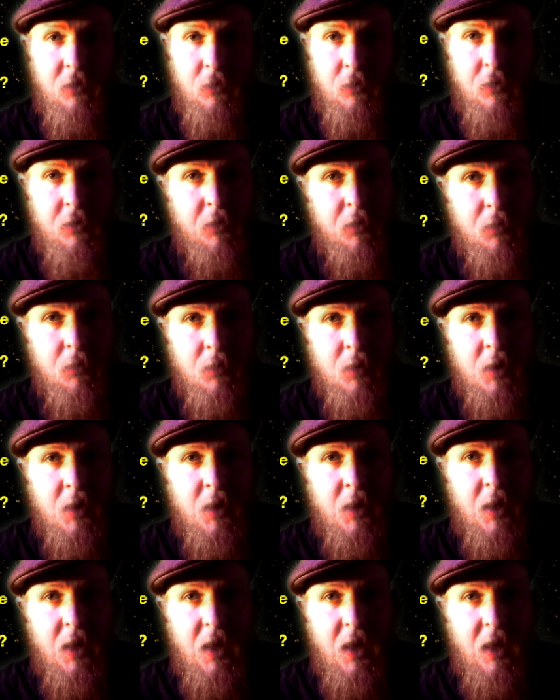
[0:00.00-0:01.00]
you to,
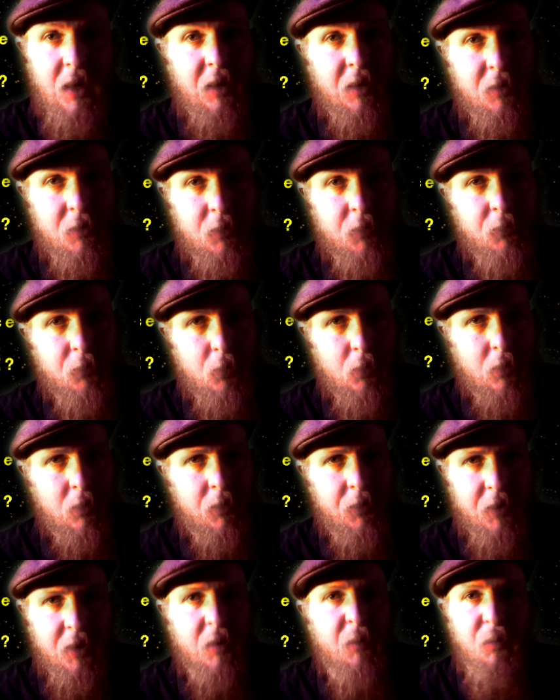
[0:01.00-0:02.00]
and
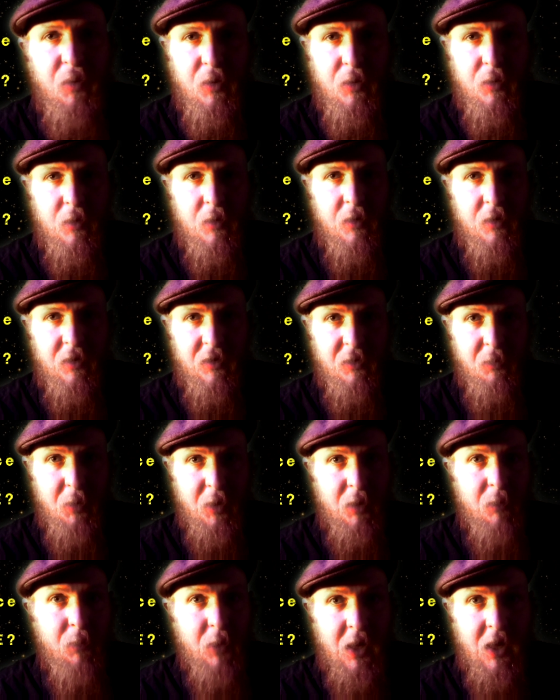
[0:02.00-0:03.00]
for the computer to spit
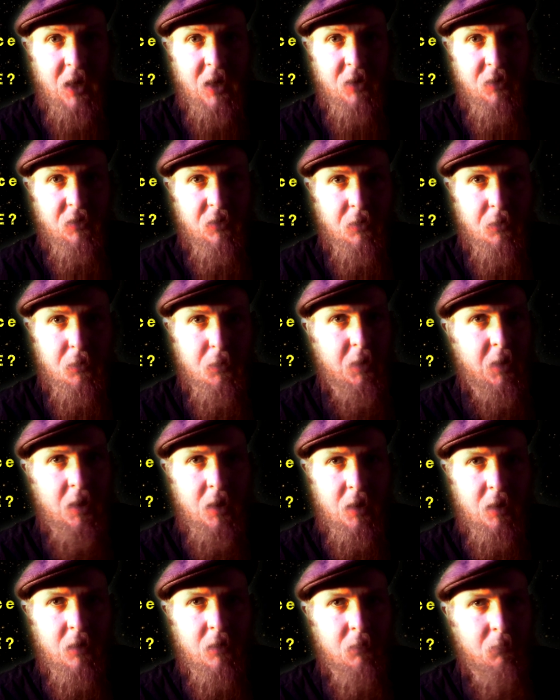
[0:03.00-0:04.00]
it back at you
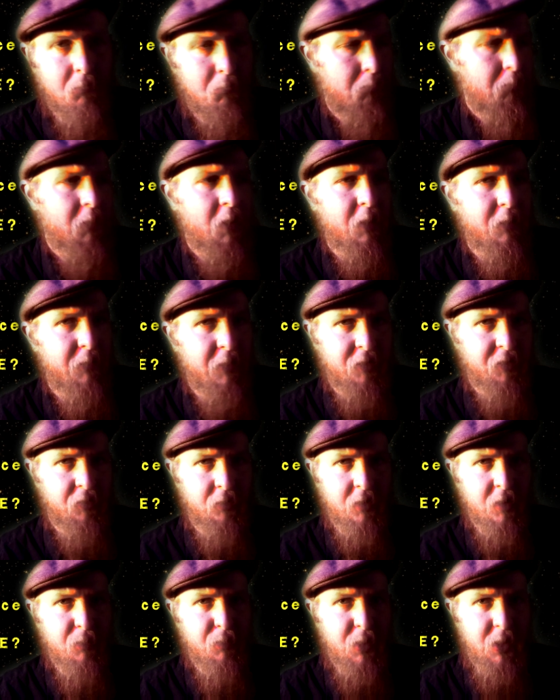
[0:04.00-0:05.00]
in a
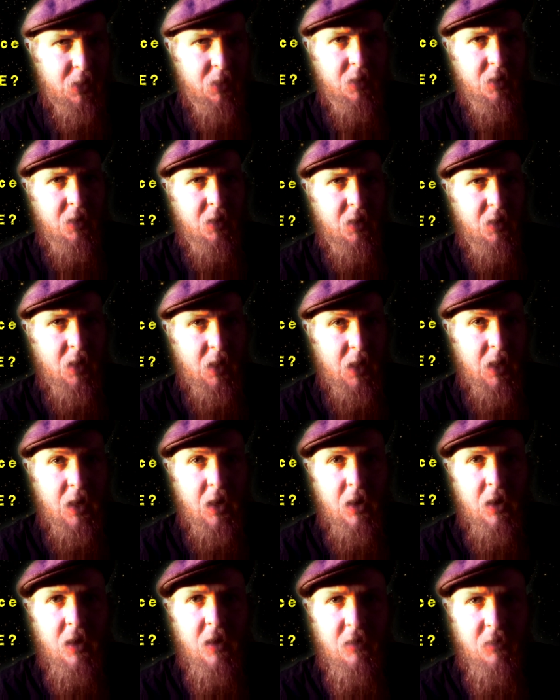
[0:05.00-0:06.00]
visually appealing
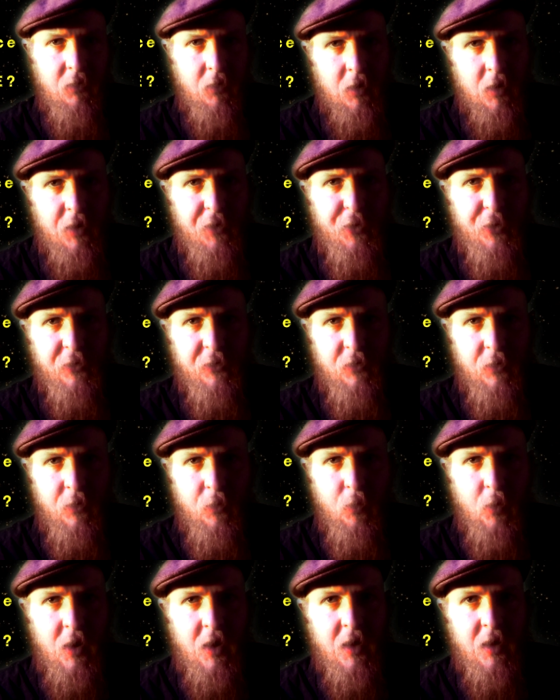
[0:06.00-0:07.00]
and easily
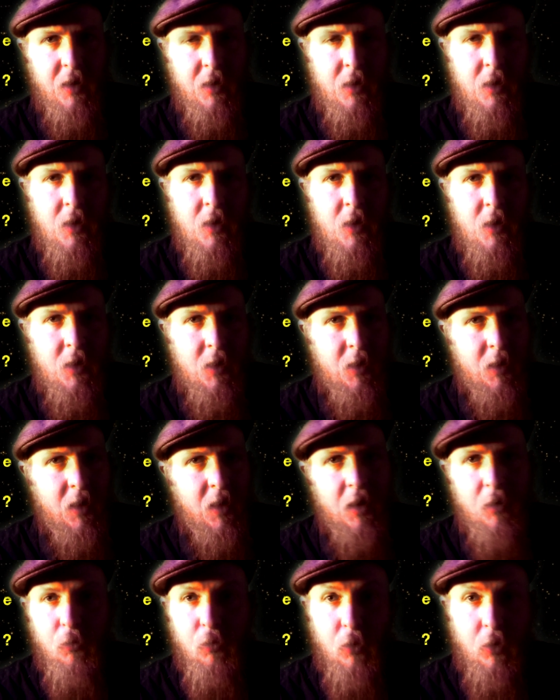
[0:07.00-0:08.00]
understood way.
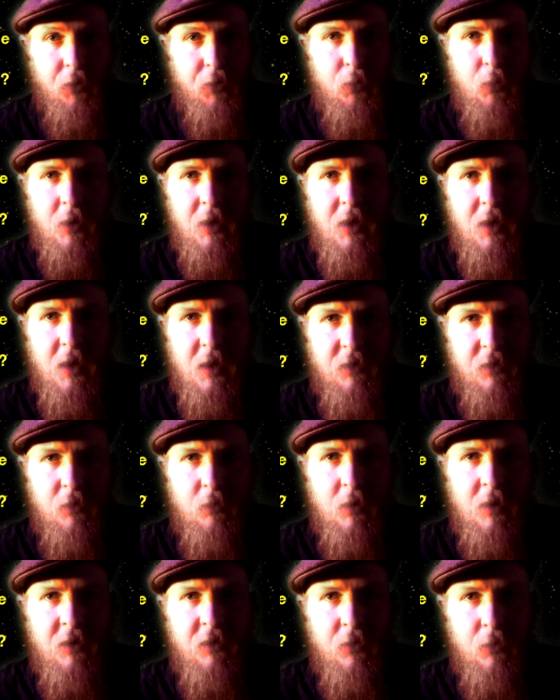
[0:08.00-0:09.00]
Roll20 has a
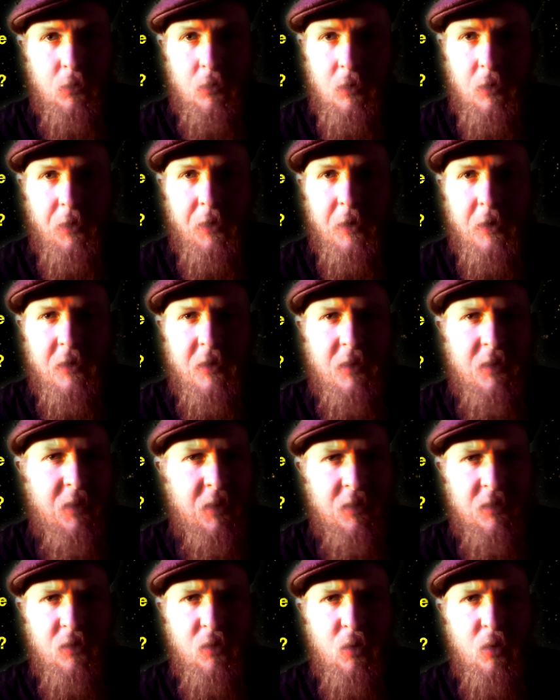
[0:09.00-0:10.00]
great tool. There's a
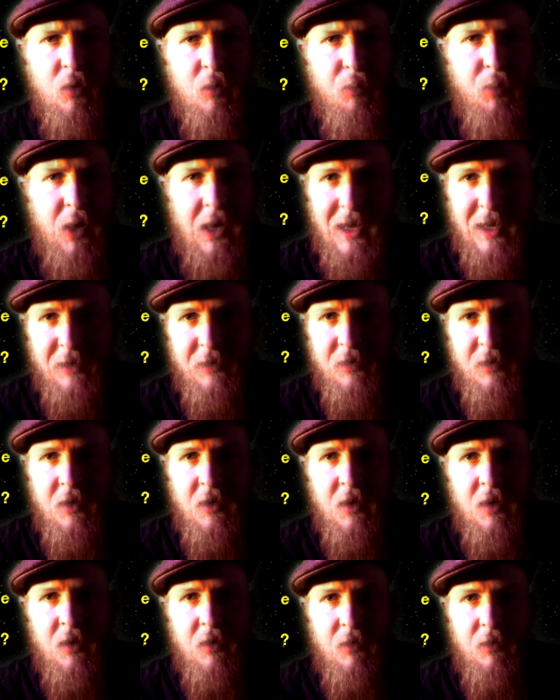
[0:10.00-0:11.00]
Discord bot.
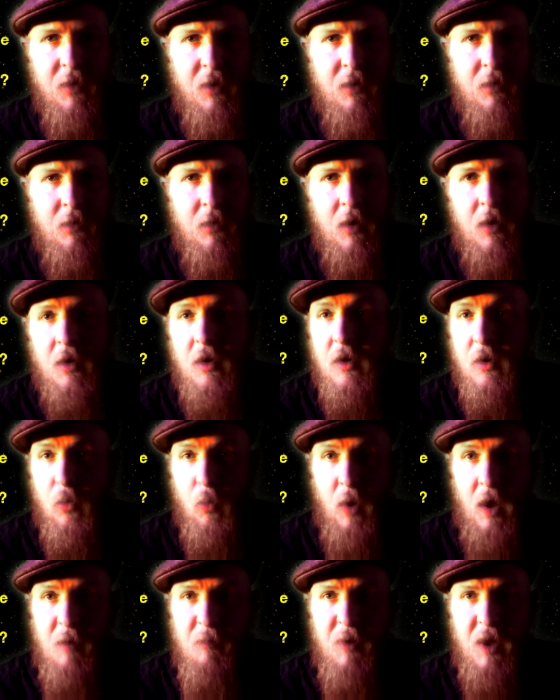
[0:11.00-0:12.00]
There are
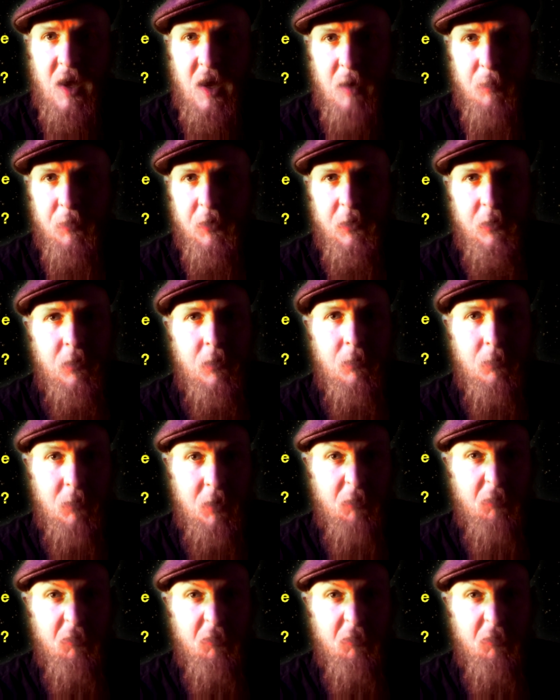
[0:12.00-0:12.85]
web apps, they're